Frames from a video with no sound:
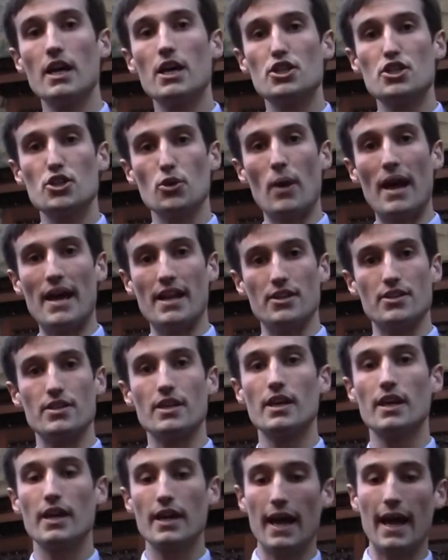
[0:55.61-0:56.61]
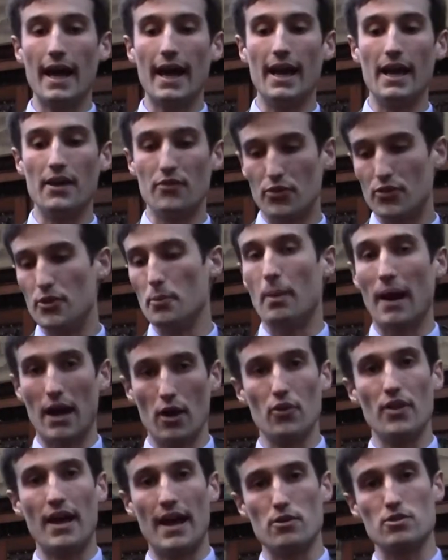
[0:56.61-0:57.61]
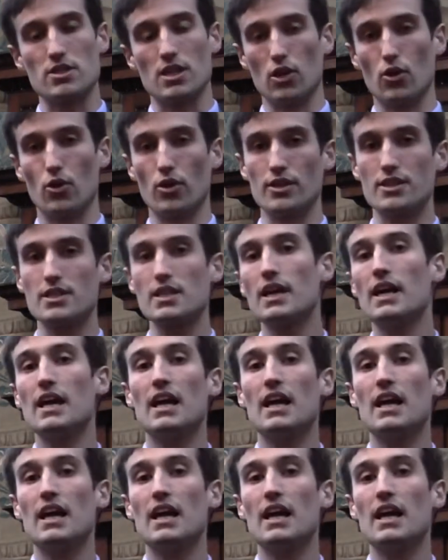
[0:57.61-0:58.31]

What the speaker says: to end the power of the House of Lords,